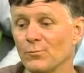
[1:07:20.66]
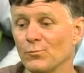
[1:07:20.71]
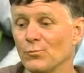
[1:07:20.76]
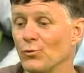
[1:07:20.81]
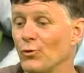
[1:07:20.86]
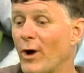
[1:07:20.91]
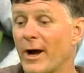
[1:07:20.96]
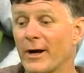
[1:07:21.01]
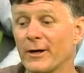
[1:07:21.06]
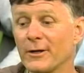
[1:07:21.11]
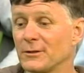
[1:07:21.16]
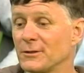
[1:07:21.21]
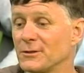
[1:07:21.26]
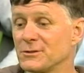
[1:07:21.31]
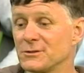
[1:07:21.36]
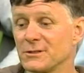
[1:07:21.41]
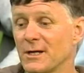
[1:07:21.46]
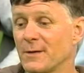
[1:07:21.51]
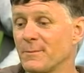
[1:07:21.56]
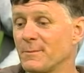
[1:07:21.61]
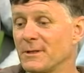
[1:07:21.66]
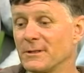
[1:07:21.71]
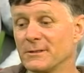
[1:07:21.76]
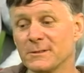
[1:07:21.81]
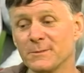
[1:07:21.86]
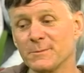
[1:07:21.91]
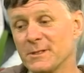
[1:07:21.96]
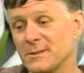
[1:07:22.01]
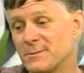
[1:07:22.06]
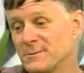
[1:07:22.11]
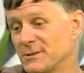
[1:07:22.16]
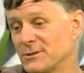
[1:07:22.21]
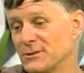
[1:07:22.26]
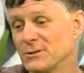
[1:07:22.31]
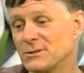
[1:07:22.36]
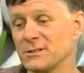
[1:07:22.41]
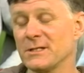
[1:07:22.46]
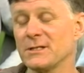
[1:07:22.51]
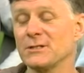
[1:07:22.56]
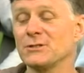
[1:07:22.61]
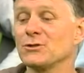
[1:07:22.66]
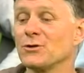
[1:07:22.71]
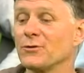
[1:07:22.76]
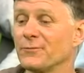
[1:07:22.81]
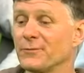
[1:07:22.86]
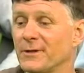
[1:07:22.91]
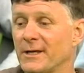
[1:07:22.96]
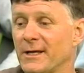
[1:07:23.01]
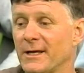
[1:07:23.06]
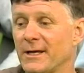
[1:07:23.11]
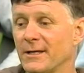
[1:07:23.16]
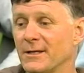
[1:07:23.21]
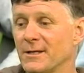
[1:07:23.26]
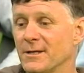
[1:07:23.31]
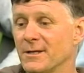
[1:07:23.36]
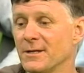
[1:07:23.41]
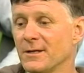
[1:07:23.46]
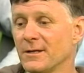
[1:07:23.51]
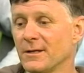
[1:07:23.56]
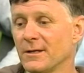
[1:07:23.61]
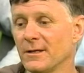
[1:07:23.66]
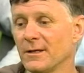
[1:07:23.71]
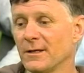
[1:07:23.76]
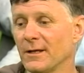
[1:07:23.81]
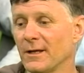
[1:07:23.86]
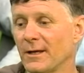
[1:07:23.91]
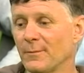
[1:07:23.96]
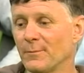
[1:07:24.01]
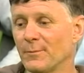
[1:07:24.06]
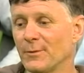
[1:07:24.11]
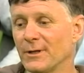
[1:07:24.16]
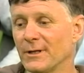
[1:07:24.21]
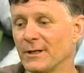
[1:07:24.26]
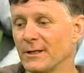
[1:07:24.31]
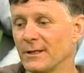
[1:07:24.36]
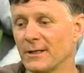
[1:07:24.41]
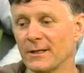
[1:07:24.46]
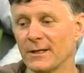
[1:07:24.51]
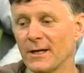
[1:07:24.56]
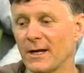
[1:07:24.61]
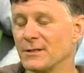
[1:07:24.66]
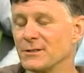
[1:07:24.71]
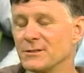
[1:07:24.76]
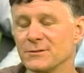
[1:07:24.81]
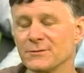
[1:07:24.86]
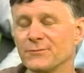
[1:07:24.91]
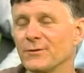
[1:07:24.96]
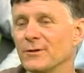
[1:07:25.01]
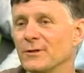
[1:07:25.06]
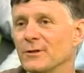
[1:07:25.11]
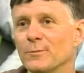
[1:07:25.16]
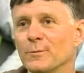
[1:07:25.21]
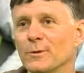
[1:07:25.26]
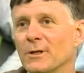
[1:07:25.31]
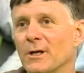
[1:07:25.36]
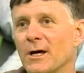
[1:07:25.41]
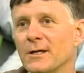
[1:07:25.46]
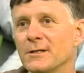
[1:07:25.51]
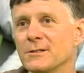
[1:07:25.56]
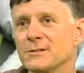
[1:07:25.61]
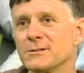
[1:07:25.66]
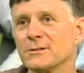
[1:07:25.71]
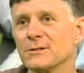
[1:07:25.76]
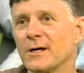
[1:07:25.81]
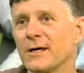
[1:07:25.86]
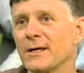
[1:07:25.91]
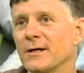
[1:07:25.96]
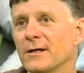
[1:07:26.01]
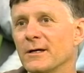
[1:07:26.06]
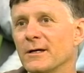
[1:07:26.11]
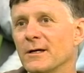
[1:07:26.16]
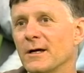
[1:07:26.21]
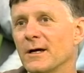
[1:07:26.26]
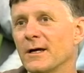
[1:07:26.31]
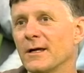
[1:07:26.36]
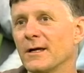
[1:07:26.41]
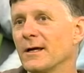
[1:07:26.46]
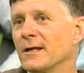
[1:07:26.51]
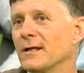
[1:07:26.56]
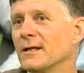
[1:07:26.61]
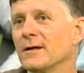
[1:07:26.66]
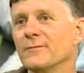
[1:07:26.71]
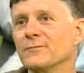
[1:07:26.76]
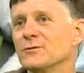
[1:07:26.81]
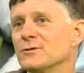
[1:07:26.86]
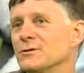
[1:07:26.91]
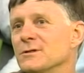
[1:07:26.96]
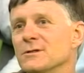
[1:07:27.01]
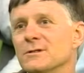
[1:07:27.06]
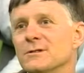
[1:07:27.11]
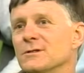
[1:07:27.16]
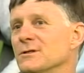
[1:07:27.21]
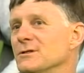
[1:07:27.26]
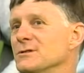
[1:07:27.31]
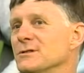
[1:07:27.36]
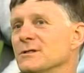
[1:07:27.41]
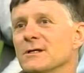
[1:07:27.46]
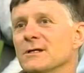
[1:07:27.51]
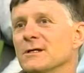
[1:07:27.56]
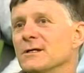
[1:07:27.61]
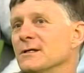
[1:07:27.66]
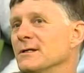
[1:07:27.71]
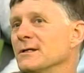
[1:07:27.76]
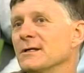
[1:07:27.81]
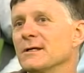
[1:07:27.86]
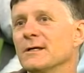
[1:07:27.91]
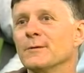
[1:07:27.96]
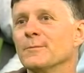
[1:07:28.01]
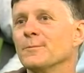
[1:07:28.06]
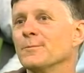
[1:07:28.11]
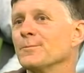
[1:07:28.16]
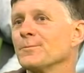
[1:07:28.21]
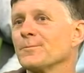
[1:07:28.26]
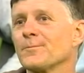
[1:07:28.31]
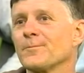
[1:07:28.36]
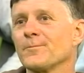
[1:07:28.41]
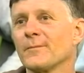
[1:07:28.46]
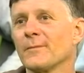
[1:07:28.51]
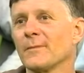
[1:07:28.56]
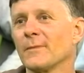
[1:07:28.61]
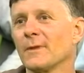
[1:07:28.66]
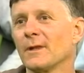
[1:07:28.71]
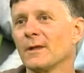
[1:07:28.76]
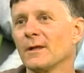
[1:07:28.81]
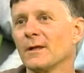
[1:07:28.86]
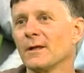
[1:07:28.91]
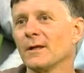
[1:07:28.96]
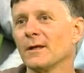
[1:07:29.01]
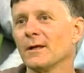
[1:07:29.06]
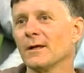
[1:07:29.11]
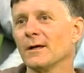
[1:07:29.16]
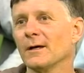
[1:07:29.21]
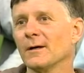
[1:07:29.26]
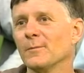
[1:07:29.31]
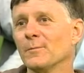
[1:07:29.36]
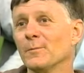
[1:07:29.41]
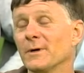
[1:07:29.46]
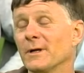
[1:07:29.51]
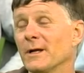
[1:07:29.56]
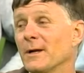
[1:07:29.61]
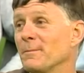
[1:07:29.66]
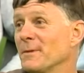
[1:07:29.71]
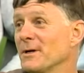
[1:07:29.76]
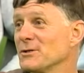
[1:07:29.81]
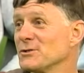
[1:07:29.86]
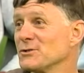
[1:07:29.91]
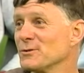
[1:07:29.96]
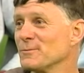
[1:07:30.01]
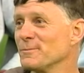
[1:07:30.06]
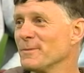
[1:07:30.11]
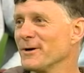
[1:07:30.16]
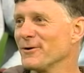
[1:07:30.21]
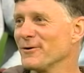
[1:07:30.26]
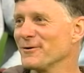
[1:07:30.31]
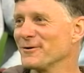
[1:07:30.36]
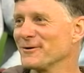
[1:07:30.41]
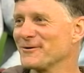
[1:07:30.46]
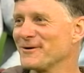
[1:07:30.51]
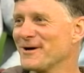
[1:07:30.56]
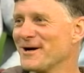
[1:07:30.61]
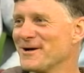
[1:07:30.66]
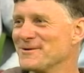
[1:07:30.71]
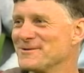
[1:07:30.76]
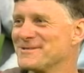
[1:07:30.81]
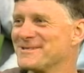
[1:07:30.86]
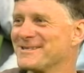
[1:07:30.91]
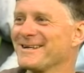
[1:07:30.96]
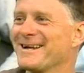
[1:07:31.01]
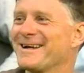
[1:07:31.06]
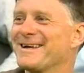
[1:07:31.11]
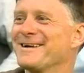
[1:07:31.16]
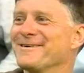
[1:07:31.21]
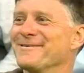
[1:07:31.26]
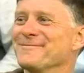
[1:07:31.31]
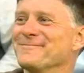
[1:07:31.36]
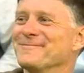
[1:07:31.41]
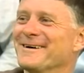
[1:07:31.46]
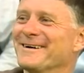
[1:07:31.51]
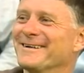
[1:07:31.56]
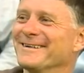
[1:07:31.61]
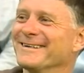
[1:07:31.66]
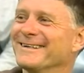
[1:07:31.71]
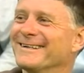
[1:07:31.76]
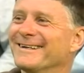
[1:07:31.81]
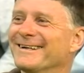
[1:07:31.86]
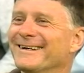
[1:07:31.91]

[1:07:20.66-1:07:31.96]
miraculous, I mean, sometimes he just hits you over the head, but I just feel him a lot. So I'd love to see him, but I'm not sure about all the crowds that I hear about.